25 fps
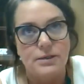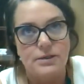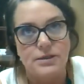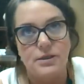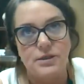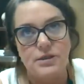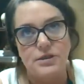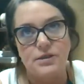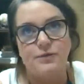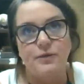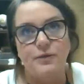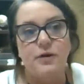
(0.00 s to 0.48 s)
So
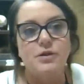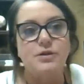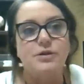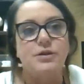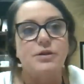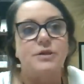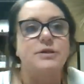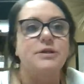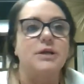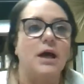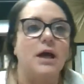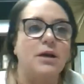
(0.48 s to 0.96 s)
this
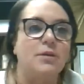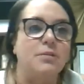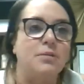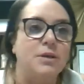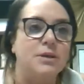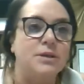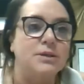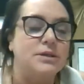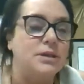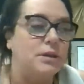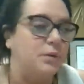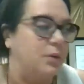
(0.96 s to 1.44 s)
first
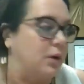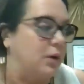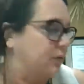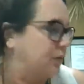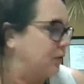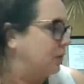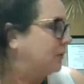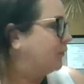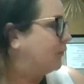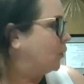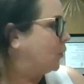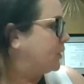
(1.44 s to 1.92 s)
assignment, 0
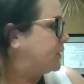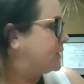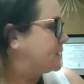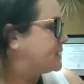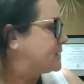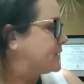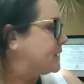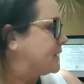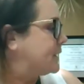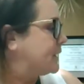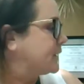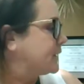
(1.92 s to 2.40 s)
through
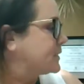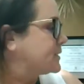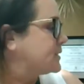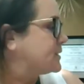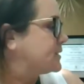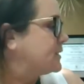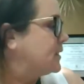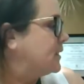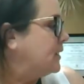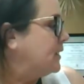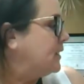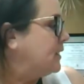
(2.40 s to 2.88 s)

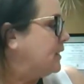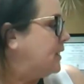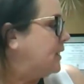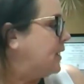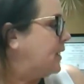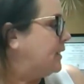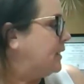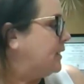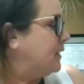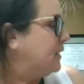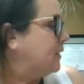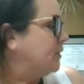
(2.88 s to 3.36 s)
46,
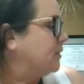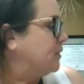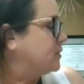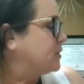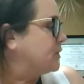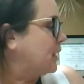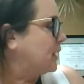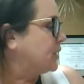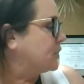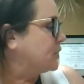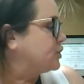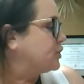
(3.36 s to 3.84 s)
an
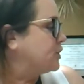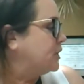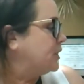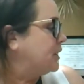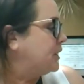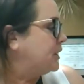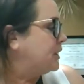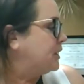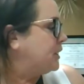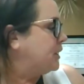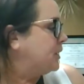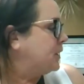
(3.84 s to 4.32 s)

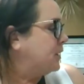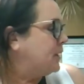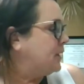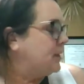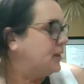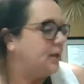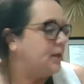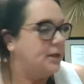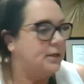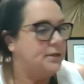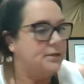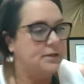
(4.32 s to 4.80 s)
introduction,
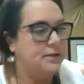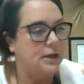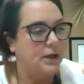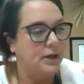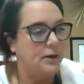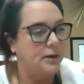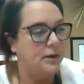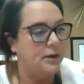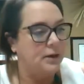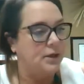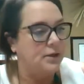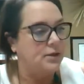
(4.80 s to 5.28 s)
is
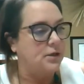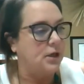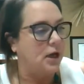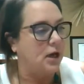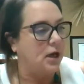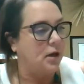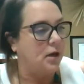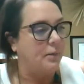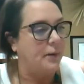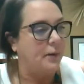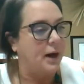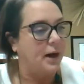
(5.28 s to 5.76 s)
going to
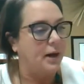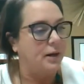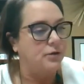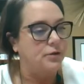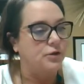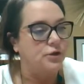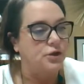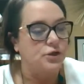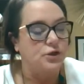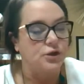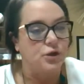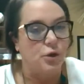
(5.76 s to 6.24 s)
talk
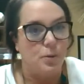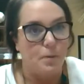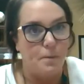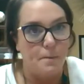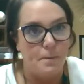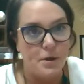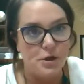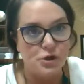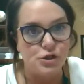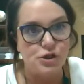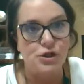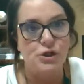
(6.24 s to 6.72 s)
about just your
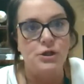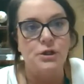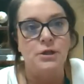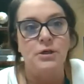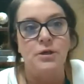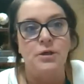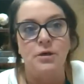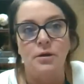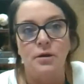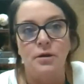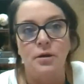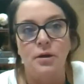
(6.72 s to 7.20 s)

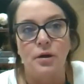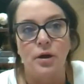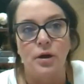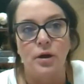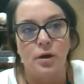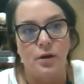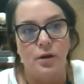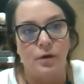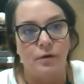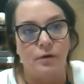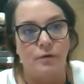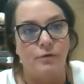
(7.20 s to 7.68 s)
mission
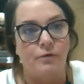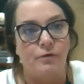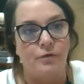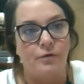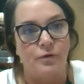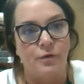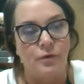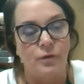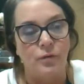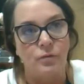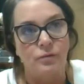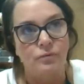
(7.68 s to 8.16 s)
of
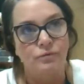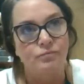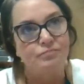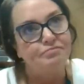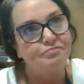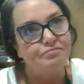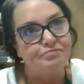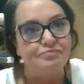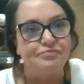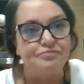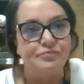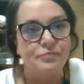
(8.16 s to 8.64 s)

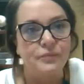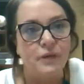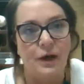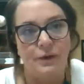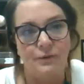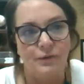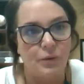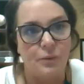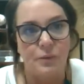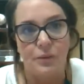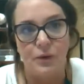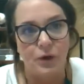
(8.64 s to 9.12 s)

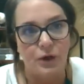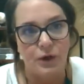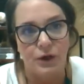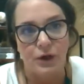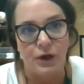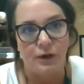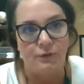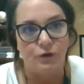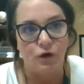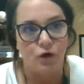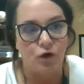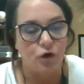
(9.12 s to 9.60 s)
the book
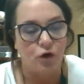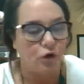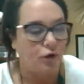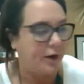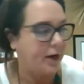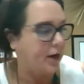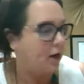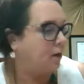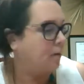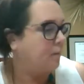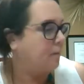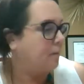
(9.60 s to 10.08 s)
and of your
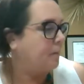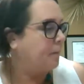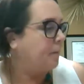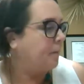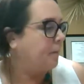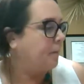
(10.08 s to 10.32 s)
career.